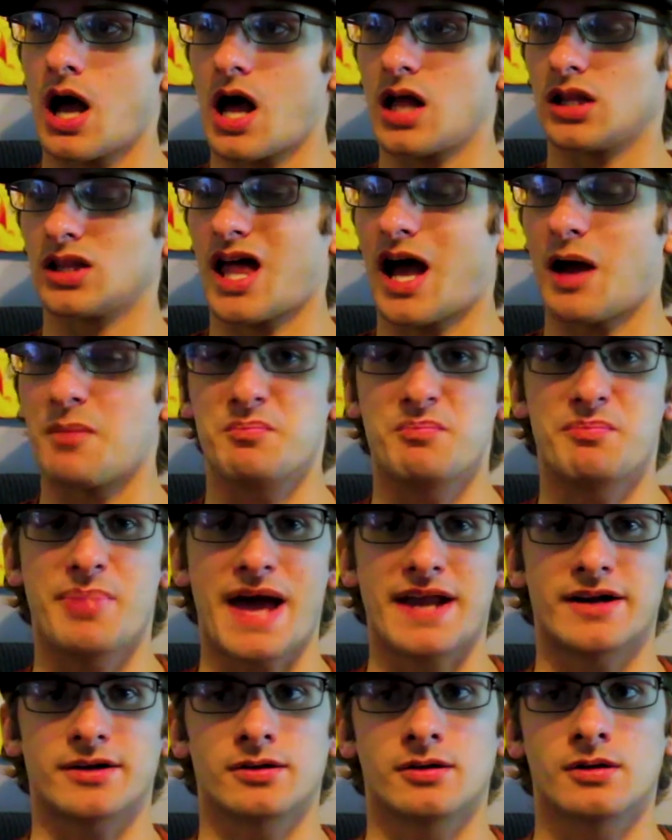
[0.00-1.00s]
a lot
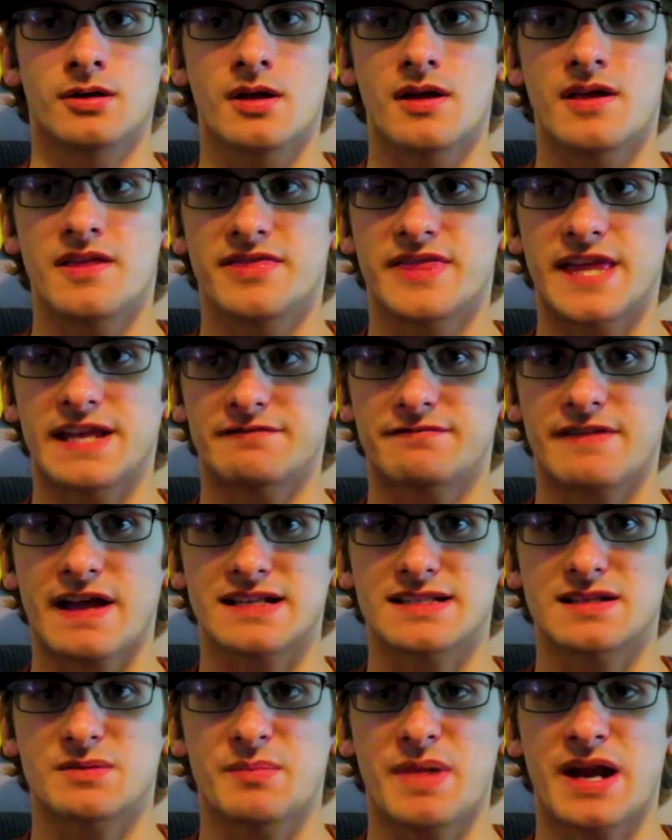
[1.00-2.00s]
better than
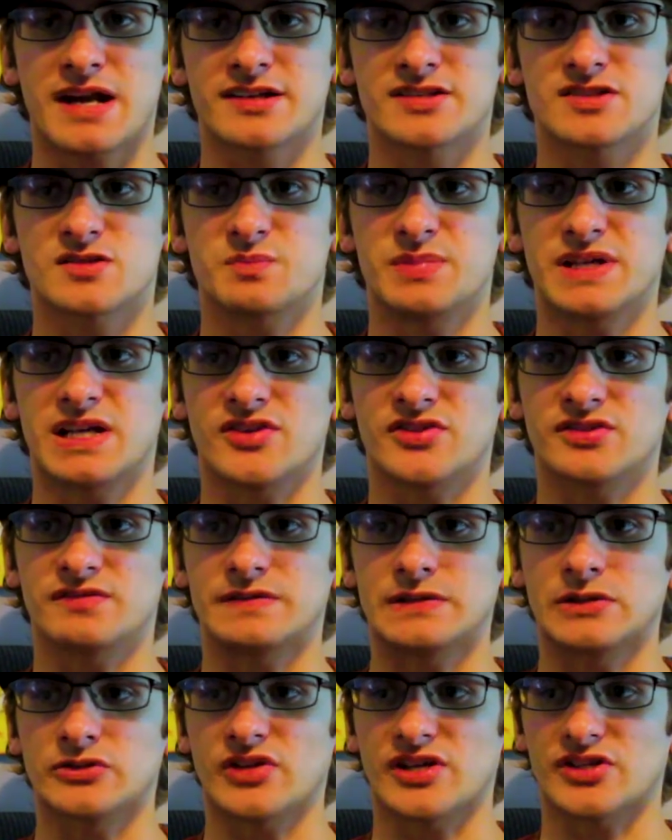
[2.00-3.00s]
Phantom Menace because it
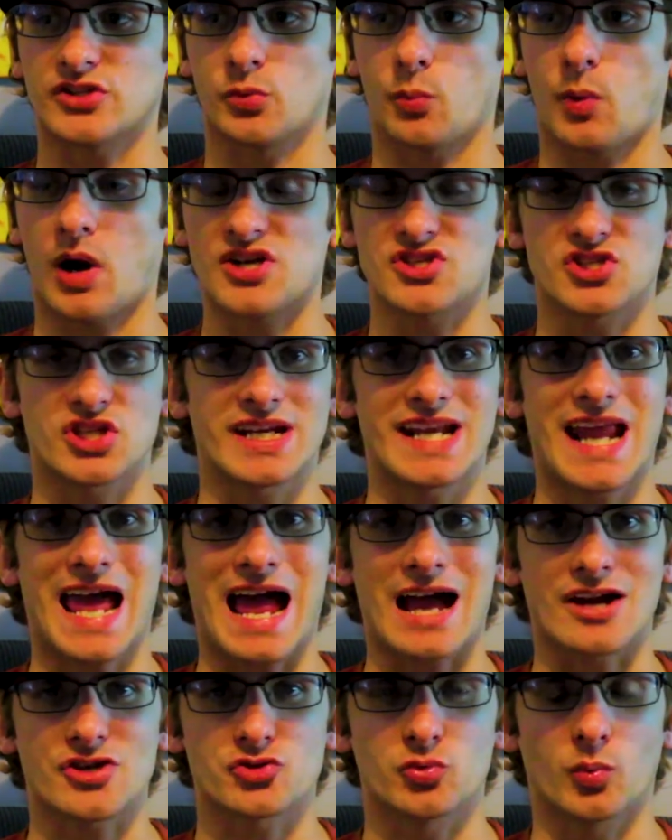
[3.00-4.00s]
feels like you're watching an
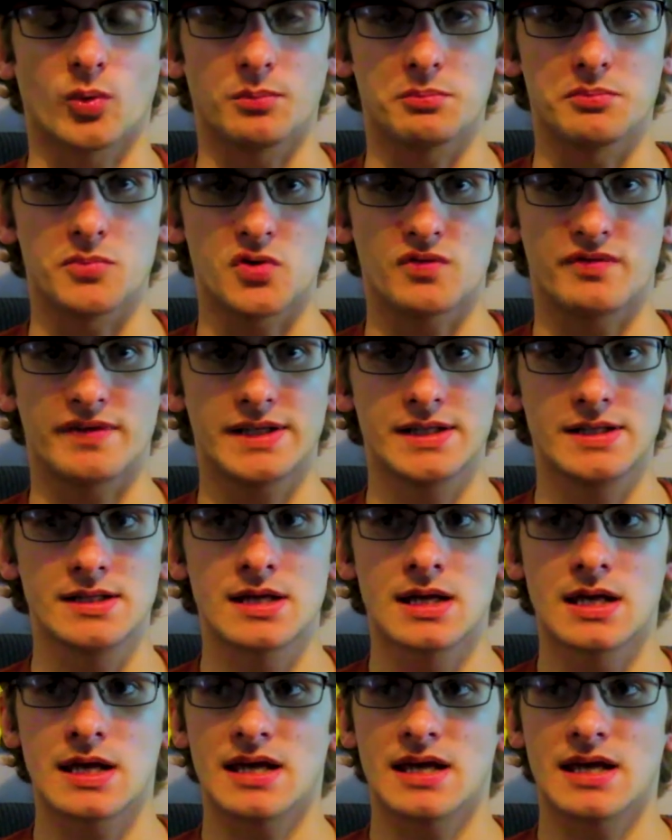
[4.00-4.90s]
actual movie.